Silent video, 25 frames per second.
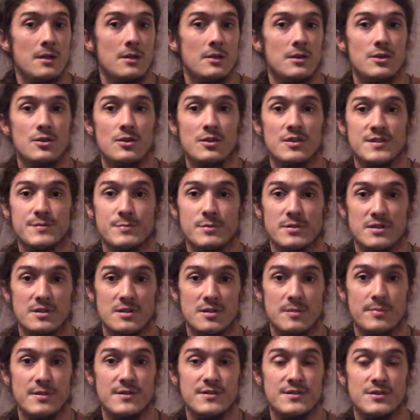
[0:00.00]
You could split it
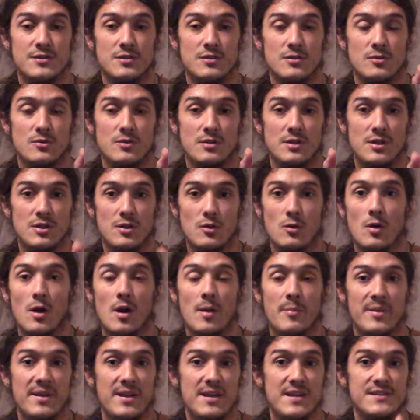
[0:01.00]
up into, a
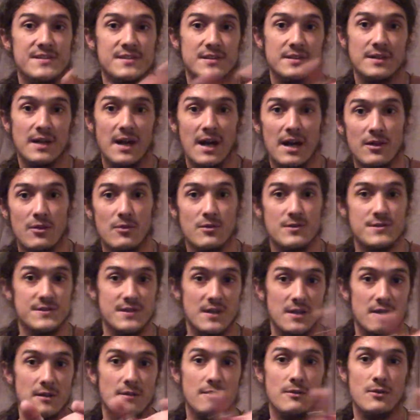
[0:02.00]
piece on either
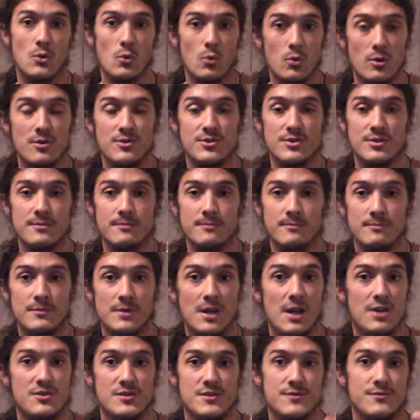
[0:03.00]
side of the origin
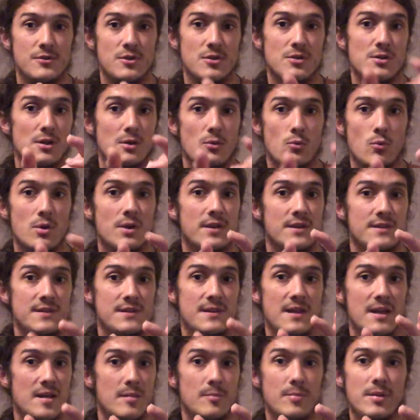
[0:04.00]
and just figure out what is
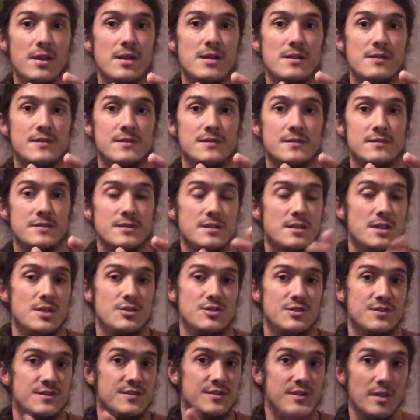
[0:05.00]
that piece and
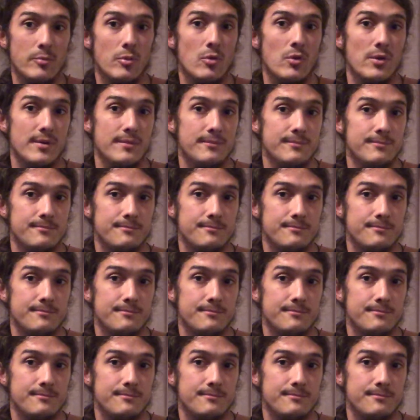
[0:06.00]
just double it.